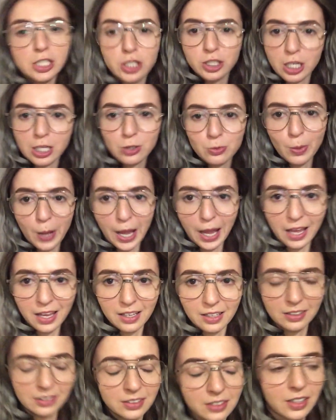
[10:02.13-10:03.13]
and he shakes my
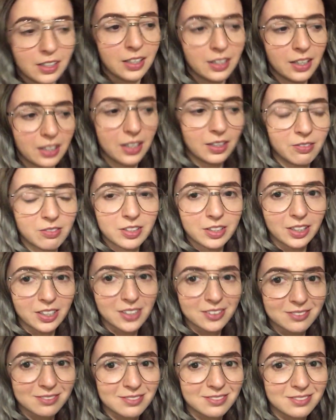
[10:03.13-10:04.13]
hand, and I was
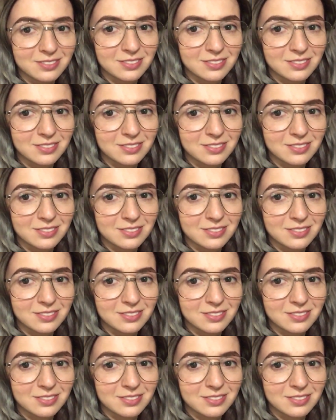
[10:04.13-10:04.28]
like,